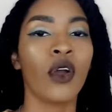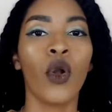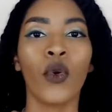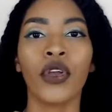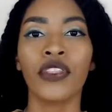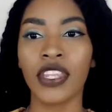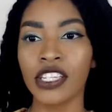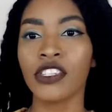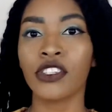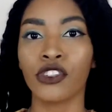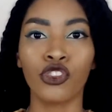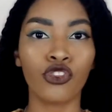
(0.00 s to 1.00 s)
or
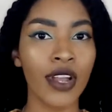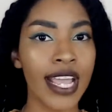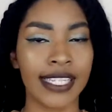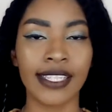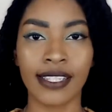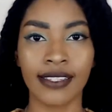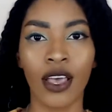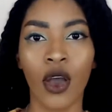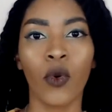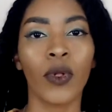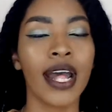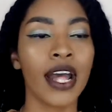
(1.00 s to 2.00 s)
this dress
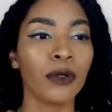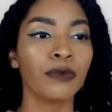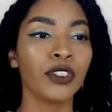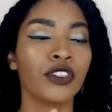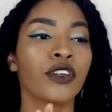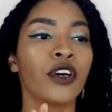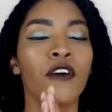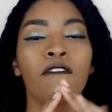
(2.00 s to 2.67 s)
will help to